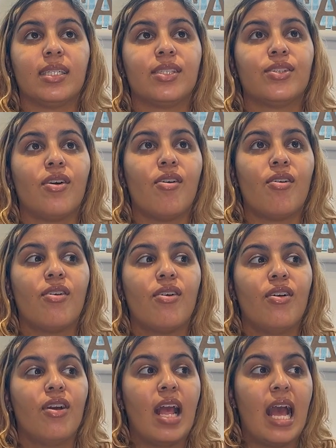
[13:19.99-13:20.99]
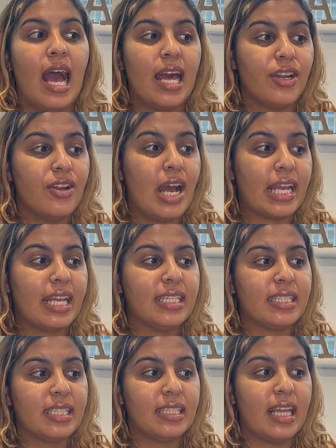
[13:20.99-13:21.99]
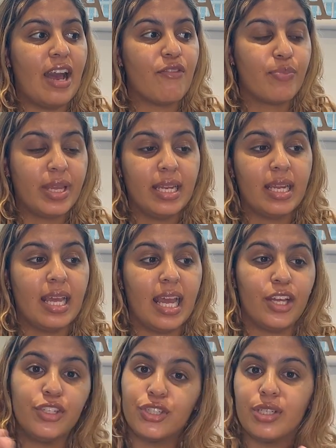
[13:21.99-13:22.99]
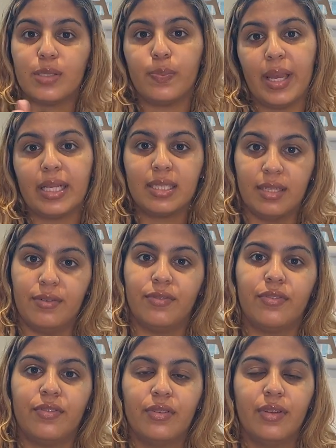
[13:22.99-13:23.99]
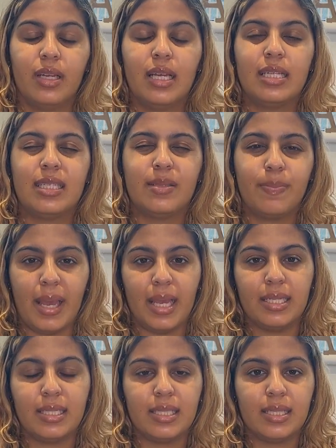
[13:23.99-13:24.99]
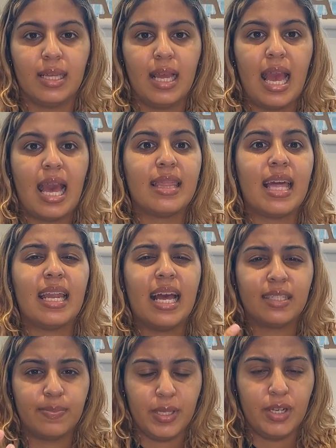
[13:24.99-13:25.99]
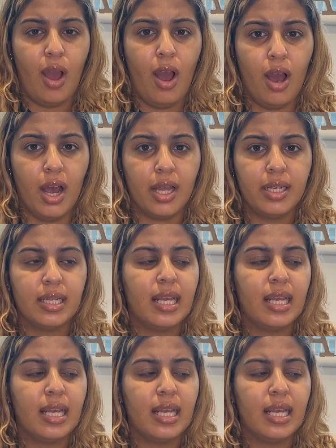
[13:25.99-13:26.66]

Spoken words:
So I don't know, I guess I've been in an introspective space, and that has been hard,